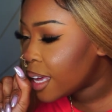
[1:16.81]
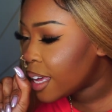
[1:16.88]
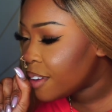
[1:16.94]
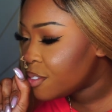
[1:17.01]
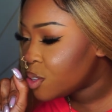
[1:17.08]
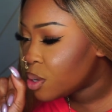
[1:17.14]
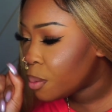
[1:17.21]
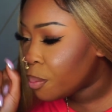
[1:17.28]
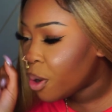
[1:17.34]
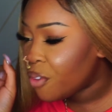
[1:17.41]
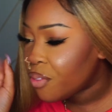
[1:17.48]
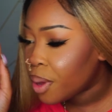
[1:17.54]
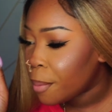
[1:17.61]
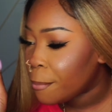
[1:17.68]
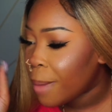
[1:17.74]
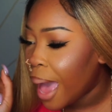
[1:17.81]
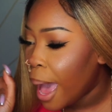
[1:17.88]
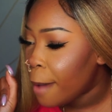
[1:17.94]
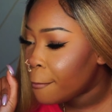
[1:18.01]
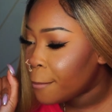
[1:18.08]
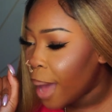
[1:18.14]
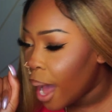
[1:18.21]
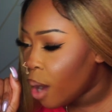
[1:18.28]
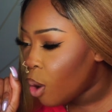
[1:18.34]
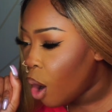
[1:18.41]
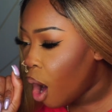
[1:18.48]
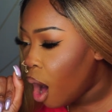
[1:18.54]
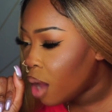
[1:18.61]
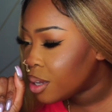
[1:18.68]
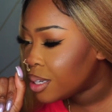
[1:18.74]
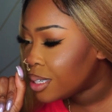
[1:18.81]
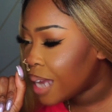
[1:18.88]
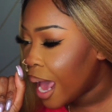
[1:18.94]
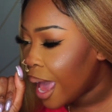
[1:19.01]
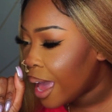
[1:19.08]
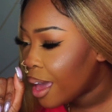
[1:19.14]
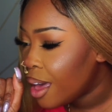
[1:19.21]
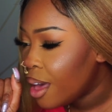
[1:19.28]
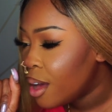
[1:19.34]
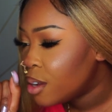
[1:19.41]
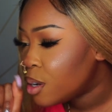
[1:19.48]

gives you the perfect matte pout all day,